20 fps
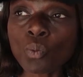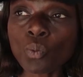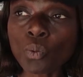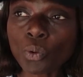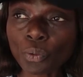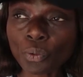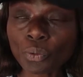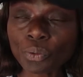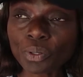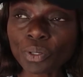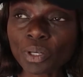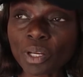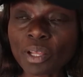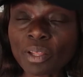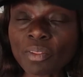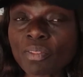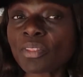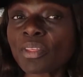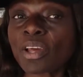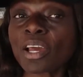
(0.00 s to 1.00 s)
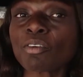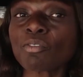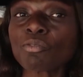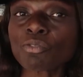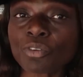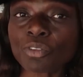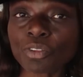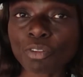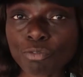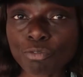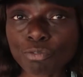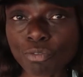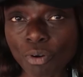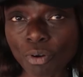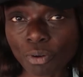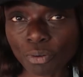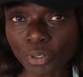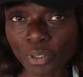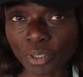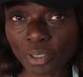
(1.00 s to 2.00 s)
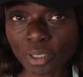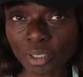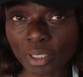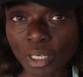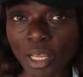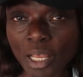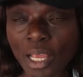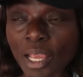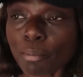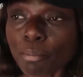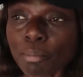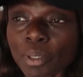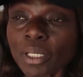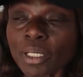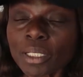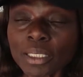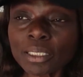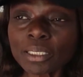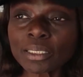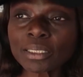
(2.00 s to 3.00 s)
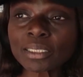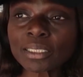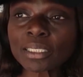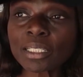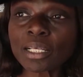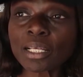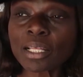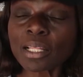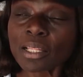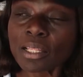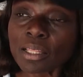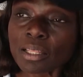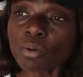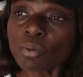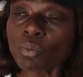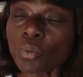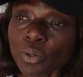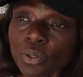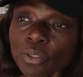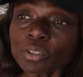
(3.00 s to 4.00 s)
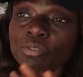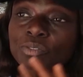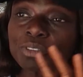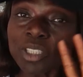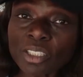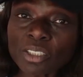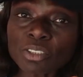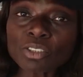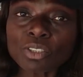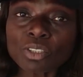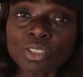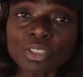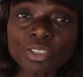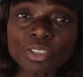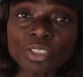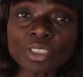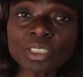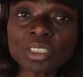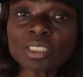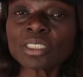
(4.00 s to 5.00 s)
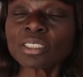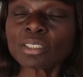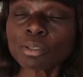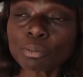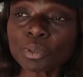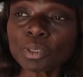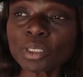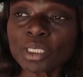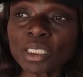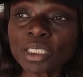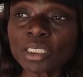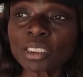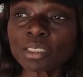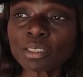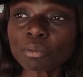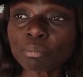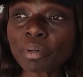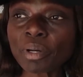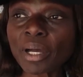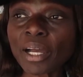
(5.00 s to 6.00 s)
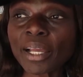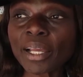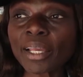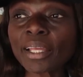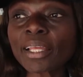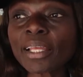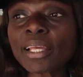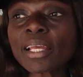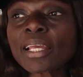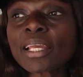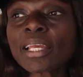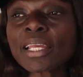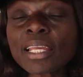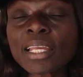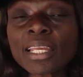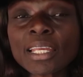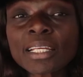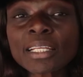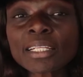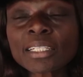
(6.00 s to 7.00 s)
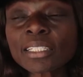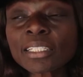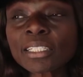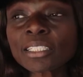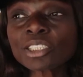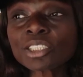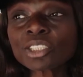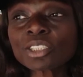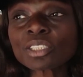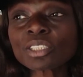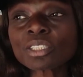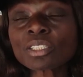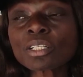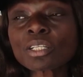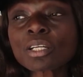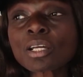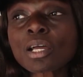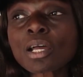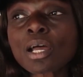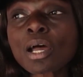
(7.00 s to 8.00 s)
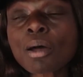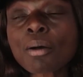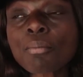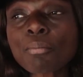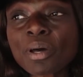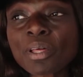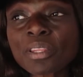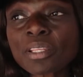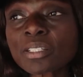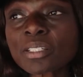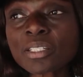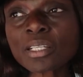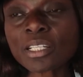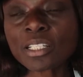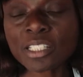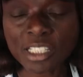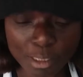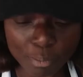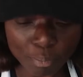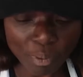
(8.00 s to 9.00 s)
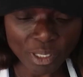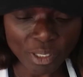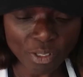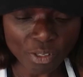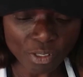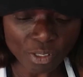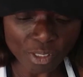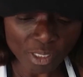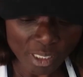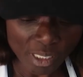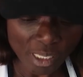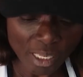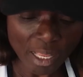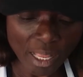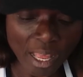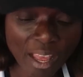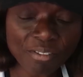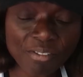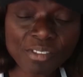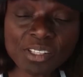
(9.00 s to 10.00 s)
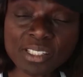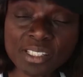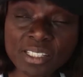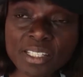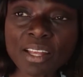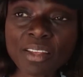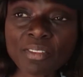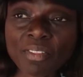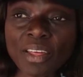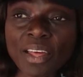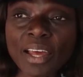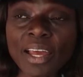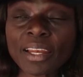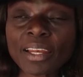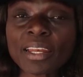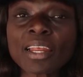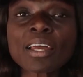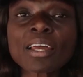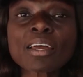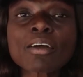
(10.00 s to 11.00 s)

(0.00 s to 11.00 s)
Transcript: word than for the foreign, because the world of technology is dominated by English mother tongue speakers. Having said that,